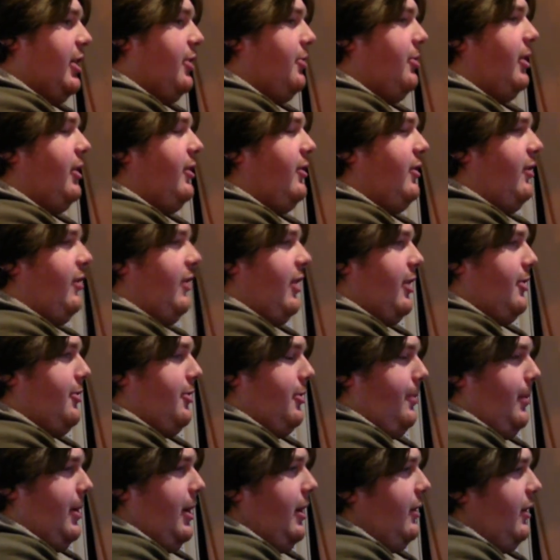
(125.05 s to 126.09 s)
increases the
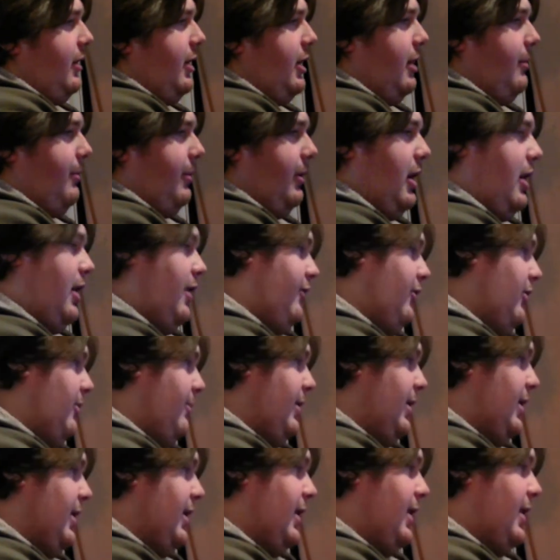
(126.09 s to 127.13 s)
entropy of the cup of coffee
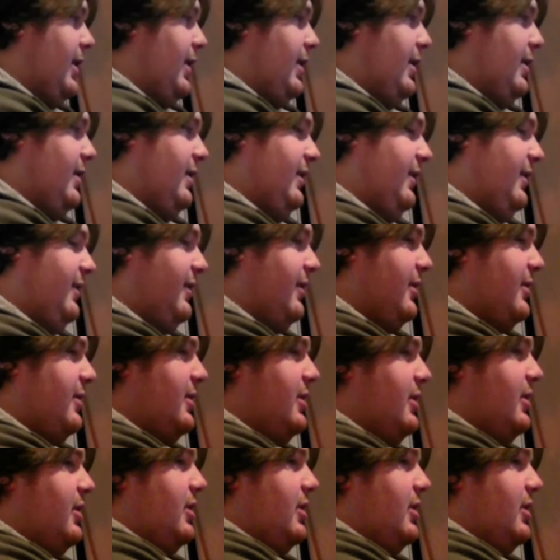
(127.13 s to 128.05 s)
because